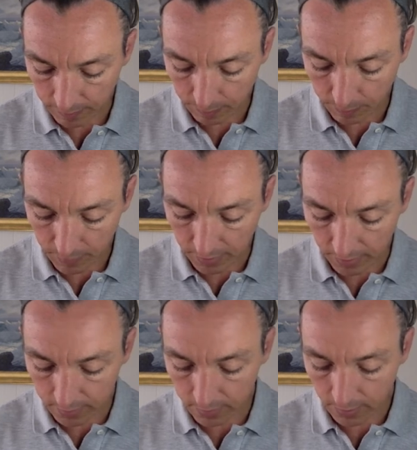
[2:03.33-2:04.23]

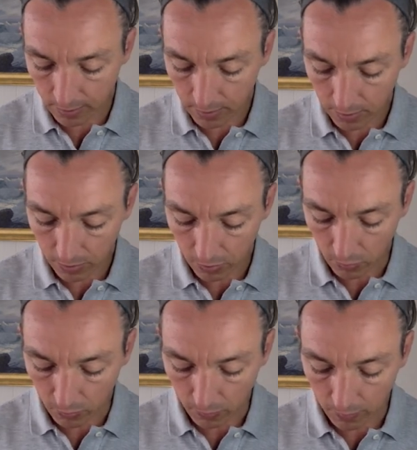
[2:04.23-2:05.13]
makes
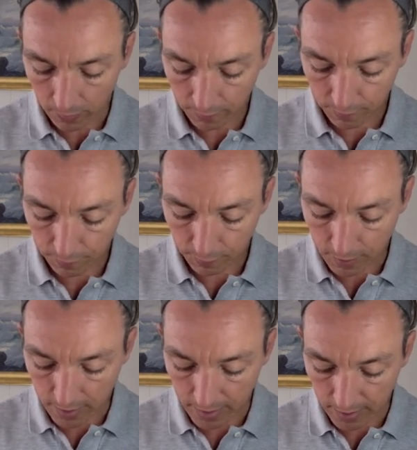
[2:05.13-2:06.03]
your
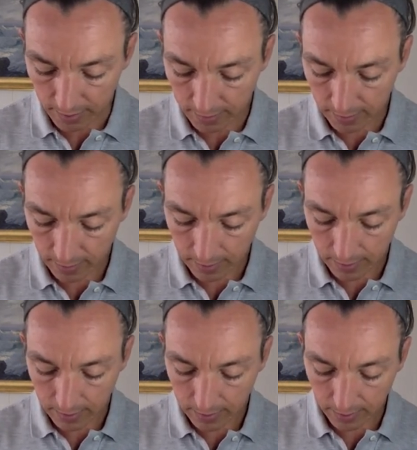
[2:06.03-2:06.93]
fries
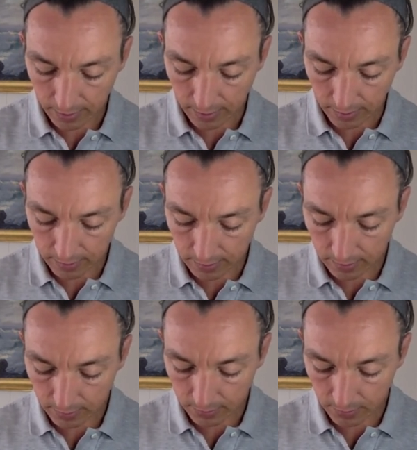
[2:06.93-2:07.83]
taste
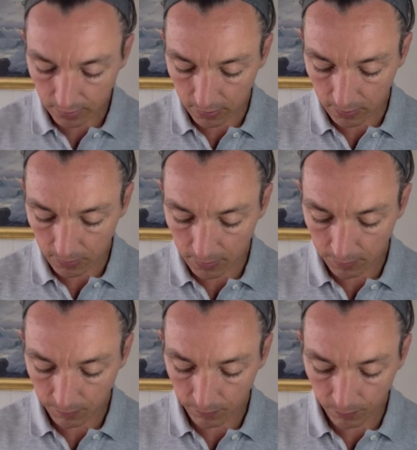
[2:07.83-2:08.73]
so
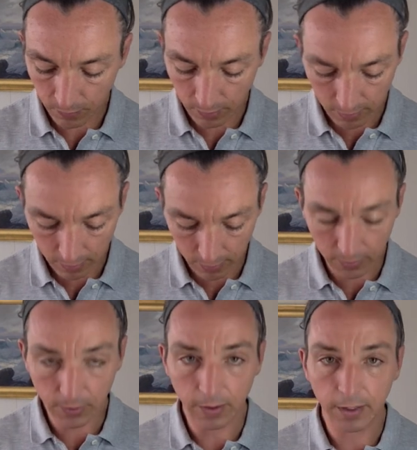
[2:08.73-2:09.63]

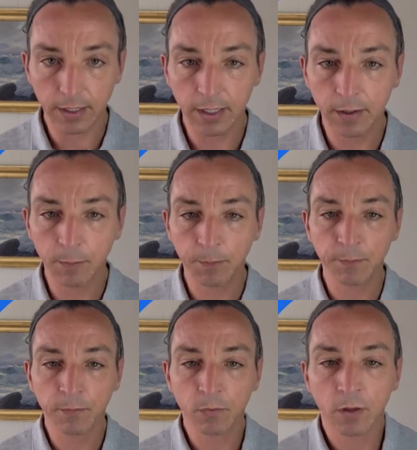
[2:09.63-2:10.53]
good?
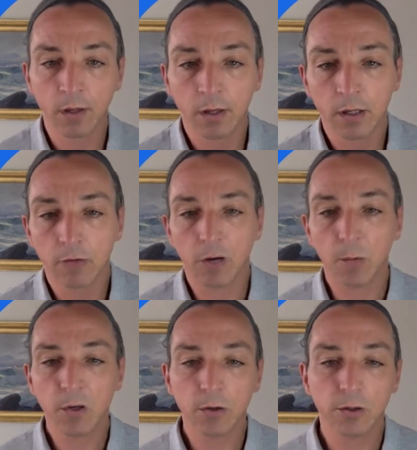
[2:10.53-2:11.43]

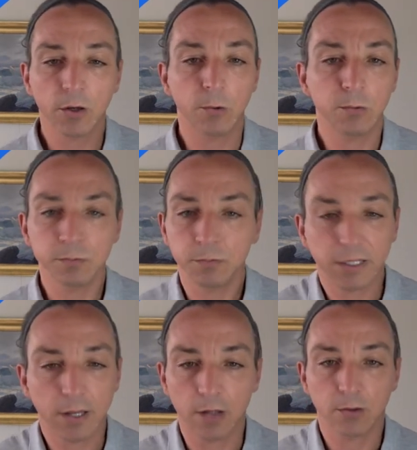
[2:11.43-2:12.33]
Right, we all know
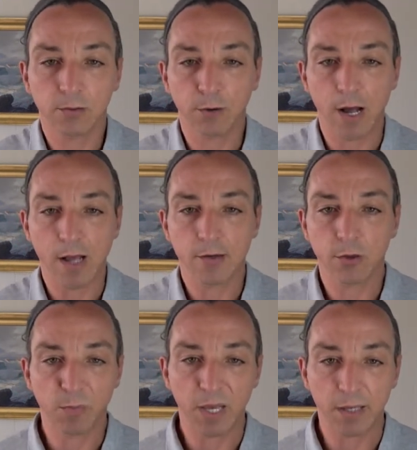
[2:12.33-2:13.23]
McDonald's fries are
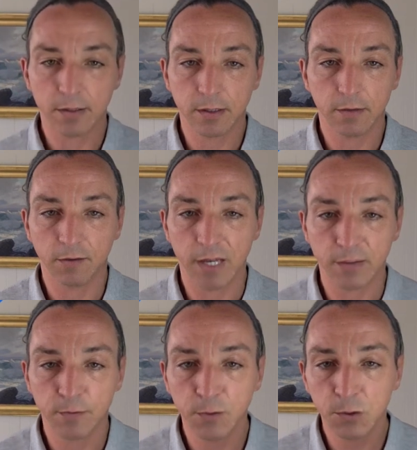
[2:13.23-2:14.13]
the best of the
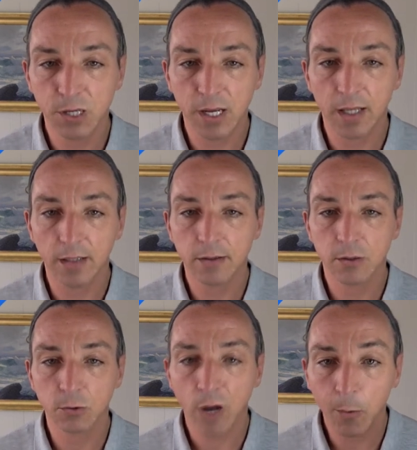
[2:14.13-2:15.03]
fast food chains,
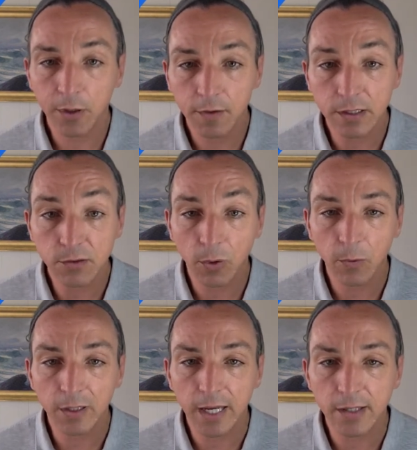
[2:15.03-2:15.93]
so try one of these
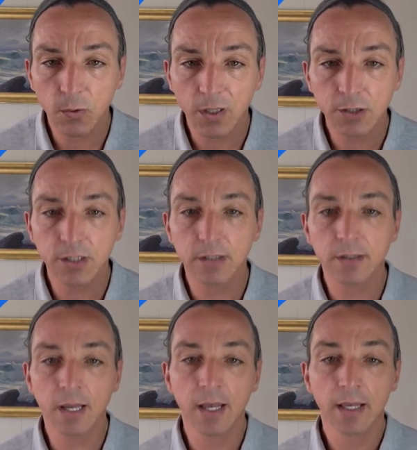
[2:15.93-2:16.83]
frequently asked
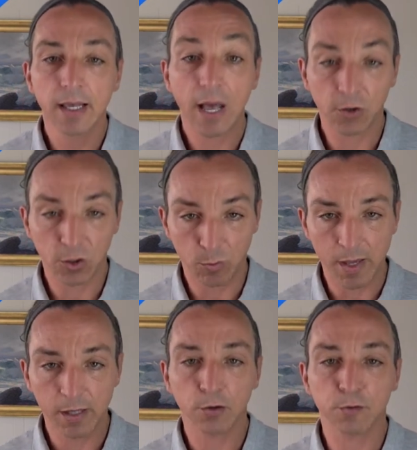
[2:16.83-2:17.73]
questions. How do you
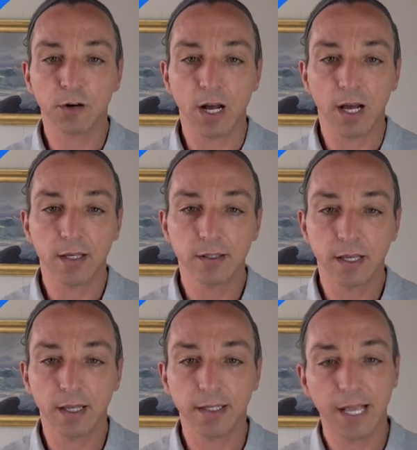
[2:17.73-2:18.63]
make your fries,
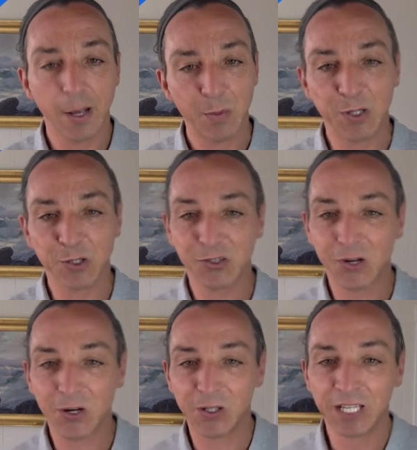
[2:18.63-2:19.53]
and how much
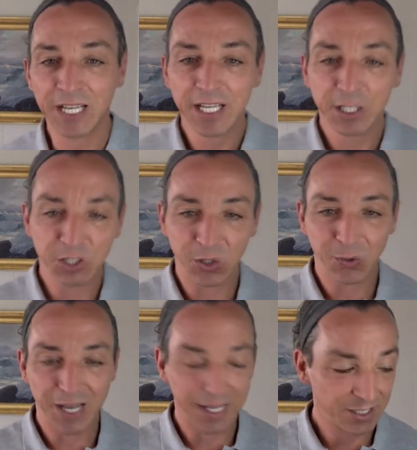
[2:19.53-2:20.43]
salt do
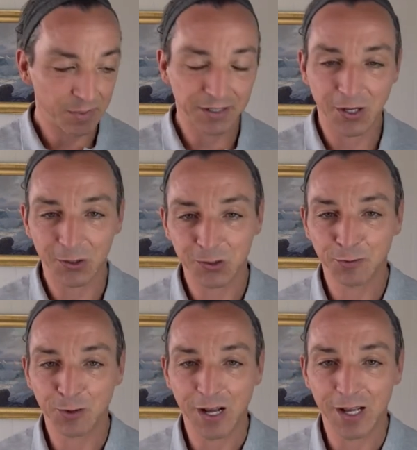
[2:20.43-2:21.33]
you add to McDonald's
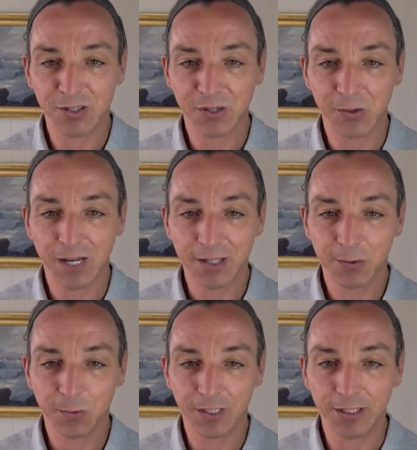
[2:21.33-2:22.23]
fries? So I
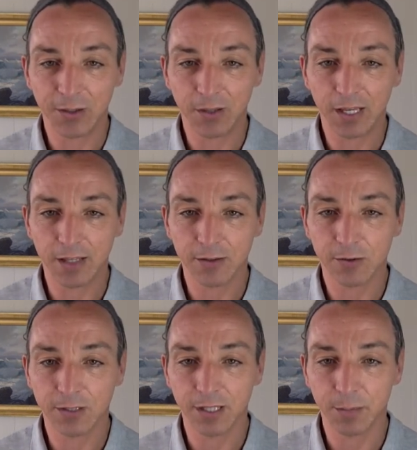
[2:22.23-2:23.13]
don't want to know the answer
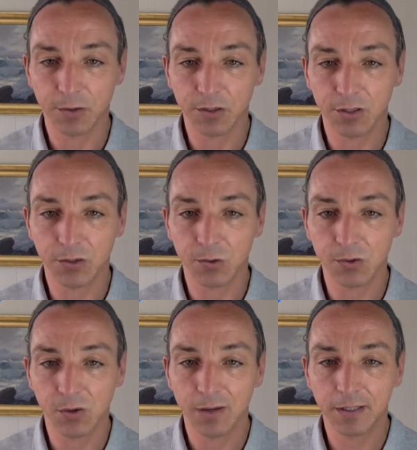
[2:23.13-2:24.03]
to number 2,
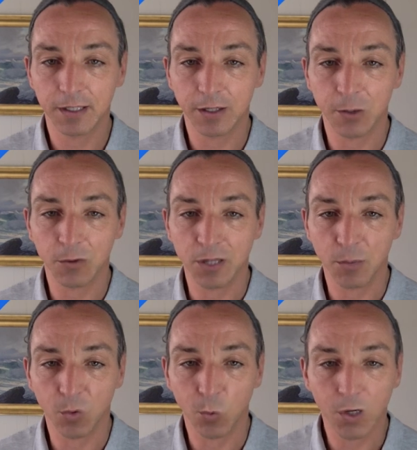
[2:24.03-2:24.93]
so I'm going to go with
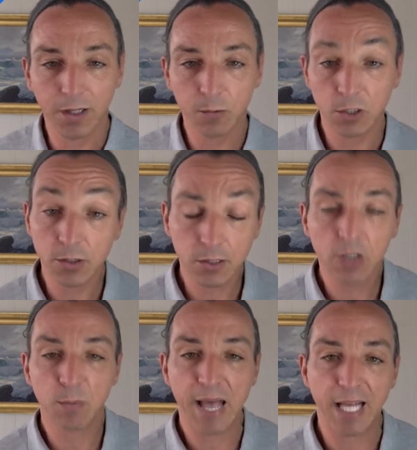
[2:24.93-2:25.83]
number 1, which is a
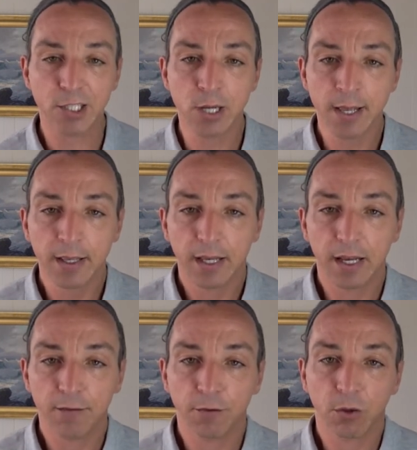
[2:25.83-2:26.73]
good match
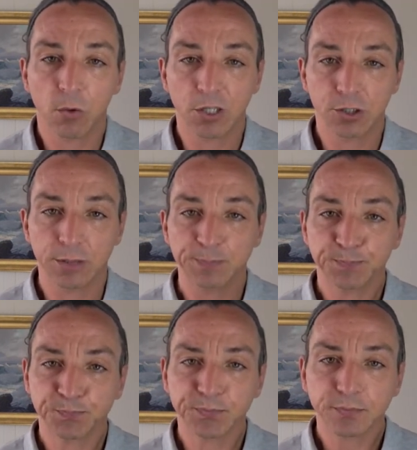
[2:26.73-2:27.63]
for the
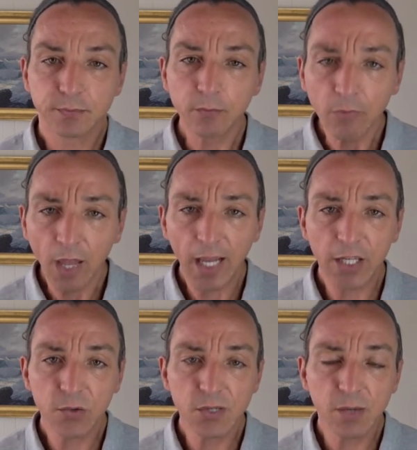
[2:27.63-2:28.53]
question. And
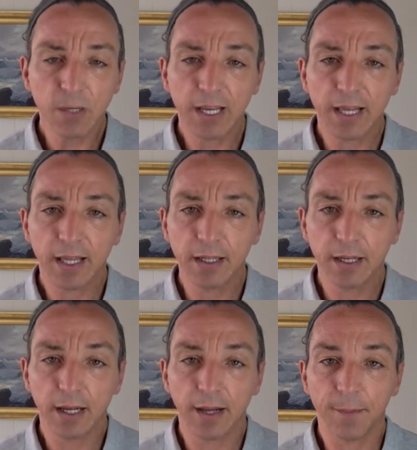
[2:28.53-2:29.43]
you see we get
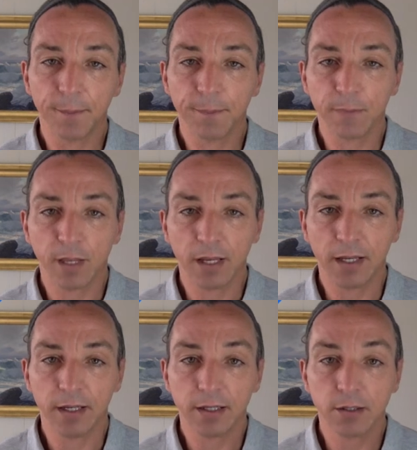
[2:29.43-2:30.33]
a
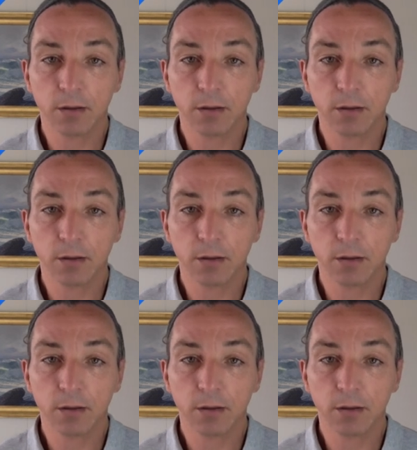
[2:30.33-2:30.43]
nice,